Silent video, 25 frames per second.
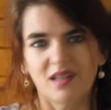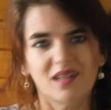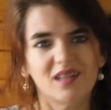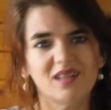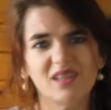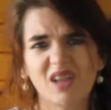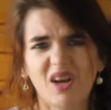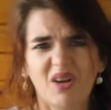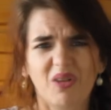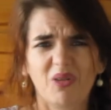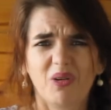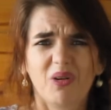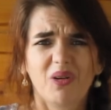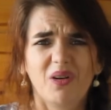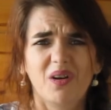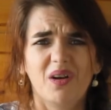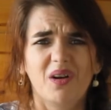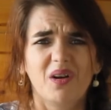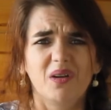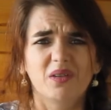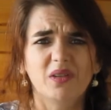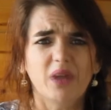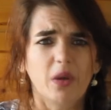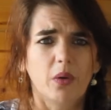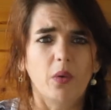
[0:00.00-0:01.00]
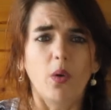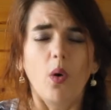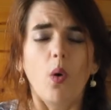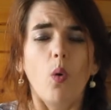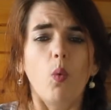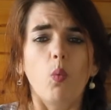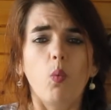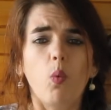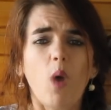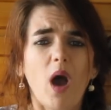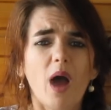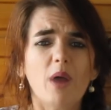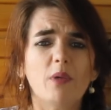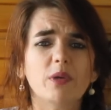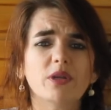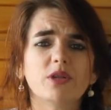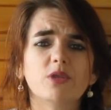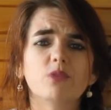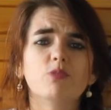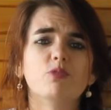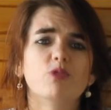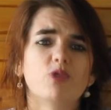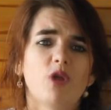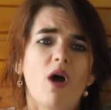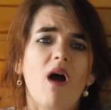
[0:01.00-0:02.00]
No, no. Why would
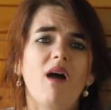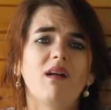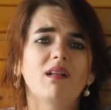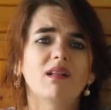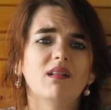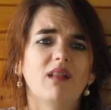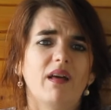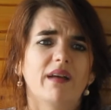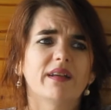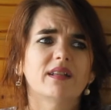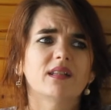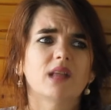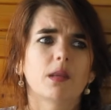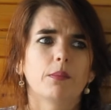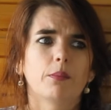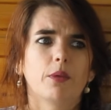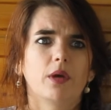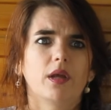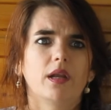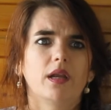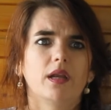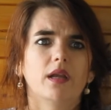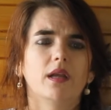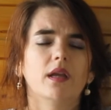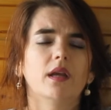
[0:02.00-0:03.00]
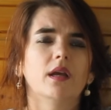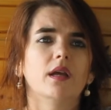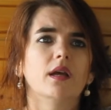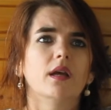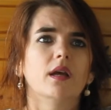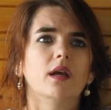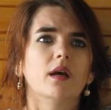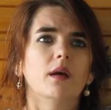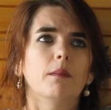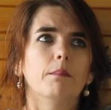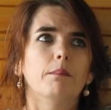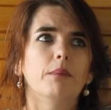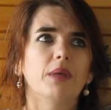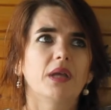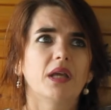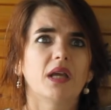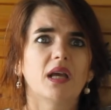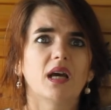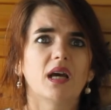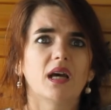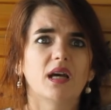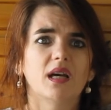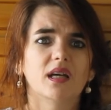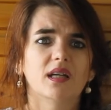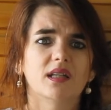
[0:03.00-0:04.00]
you not like somebody
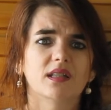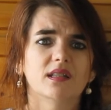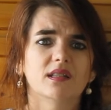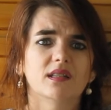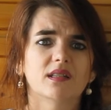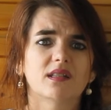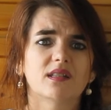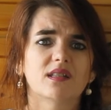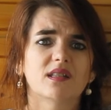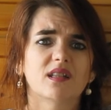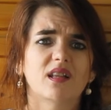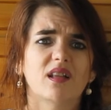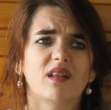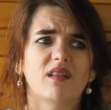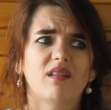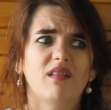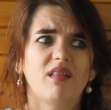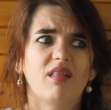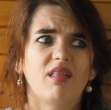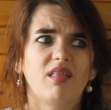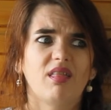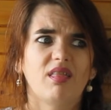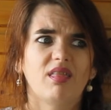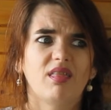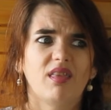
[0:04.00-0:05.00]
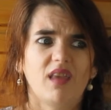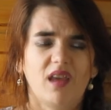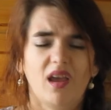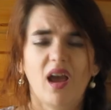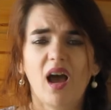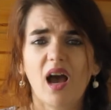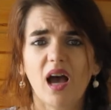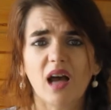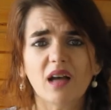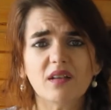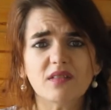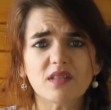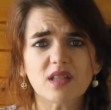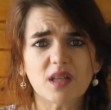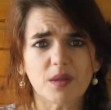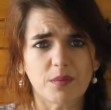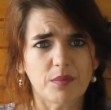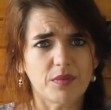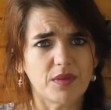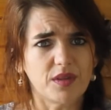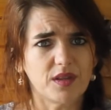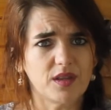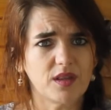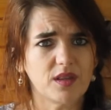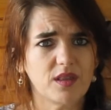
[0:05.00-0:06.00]
because they have
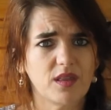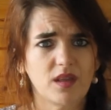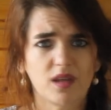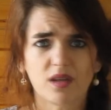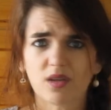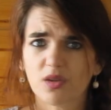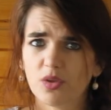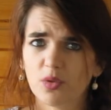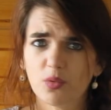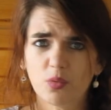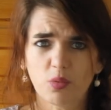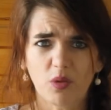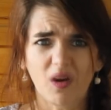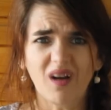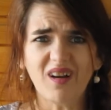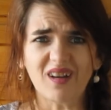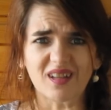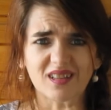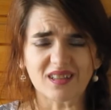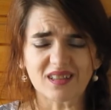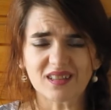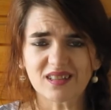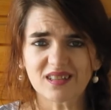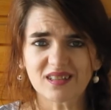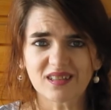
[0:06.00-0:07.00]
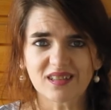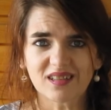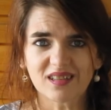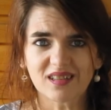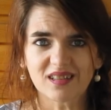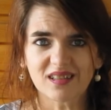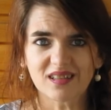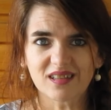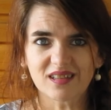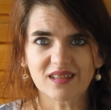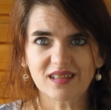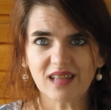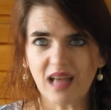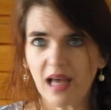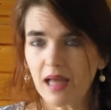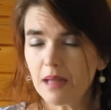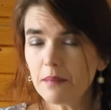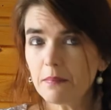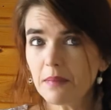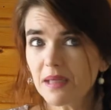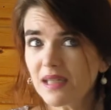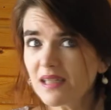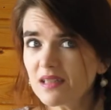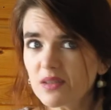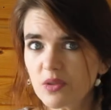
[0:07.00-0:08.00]
something that you want?
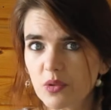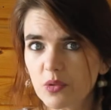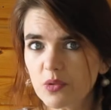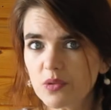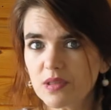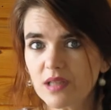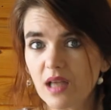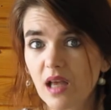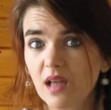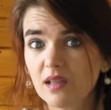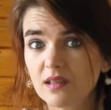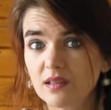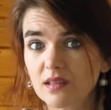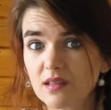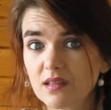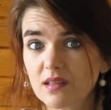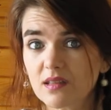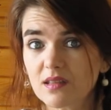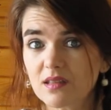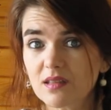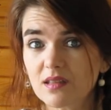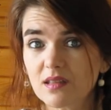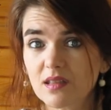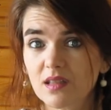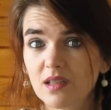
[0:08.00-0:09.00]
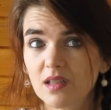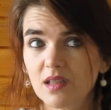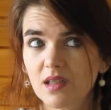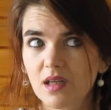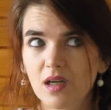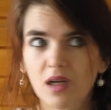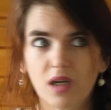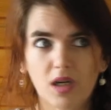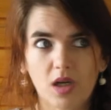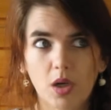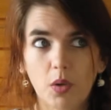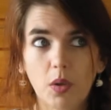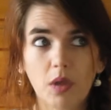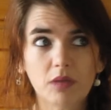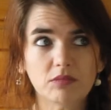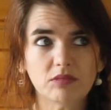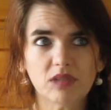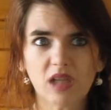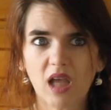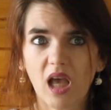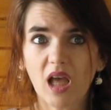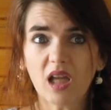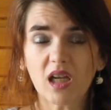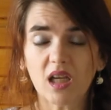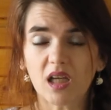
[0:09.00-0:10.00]
That makes no sense. Go out and
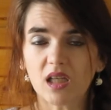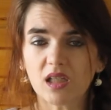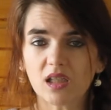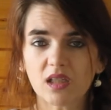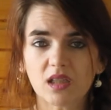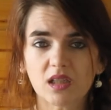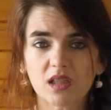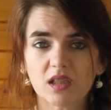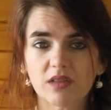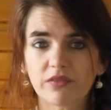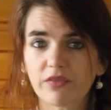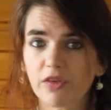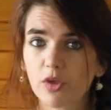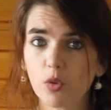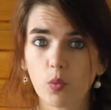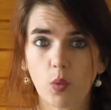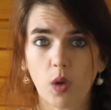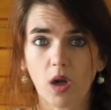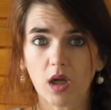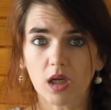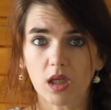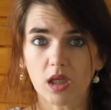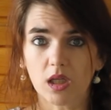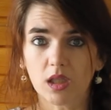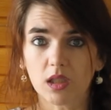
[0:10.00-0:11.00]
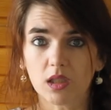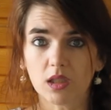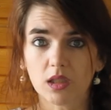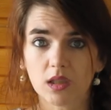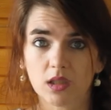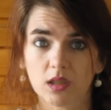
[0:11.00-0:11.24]
get it if you want it.